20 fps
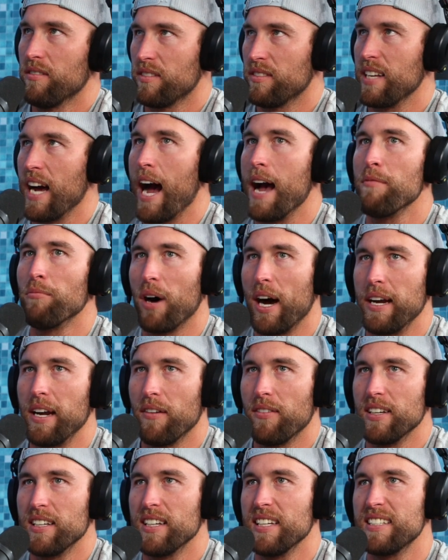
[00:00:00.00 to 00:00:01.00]
timeline
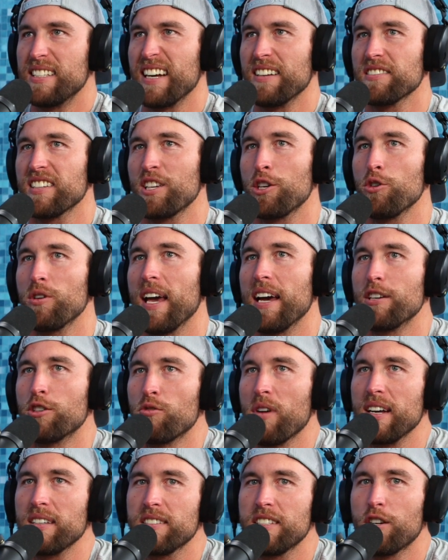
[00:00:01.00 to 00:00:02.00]
of it sounds like you get
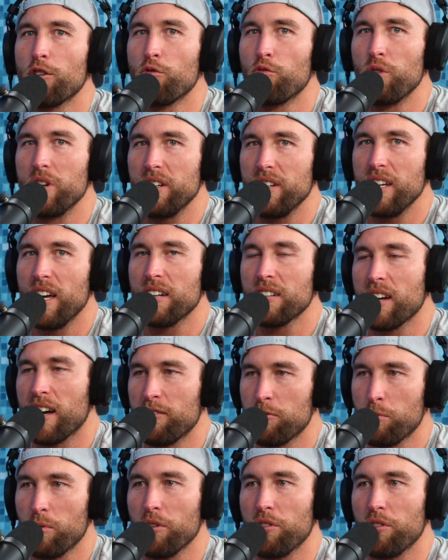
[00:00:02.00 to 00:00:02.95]
dressed in a really uncomfortable